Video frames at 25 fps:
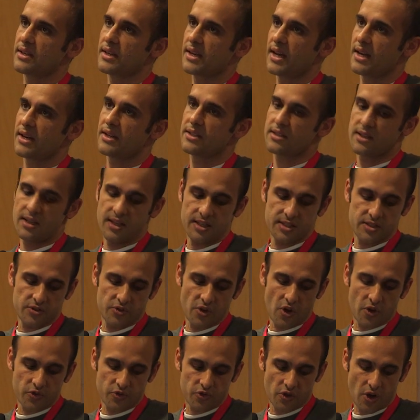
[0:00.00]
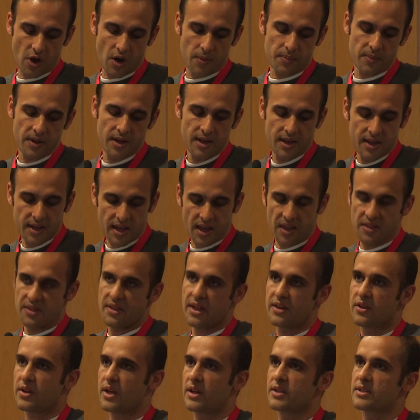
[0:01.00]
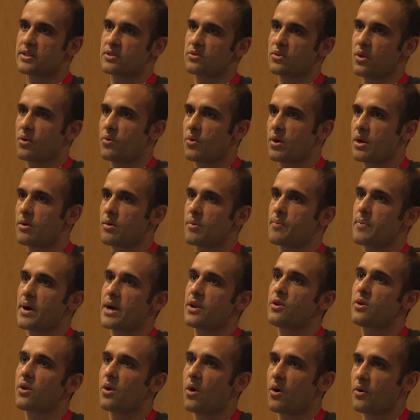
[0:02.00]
get Istio on top, and then you can install whatever part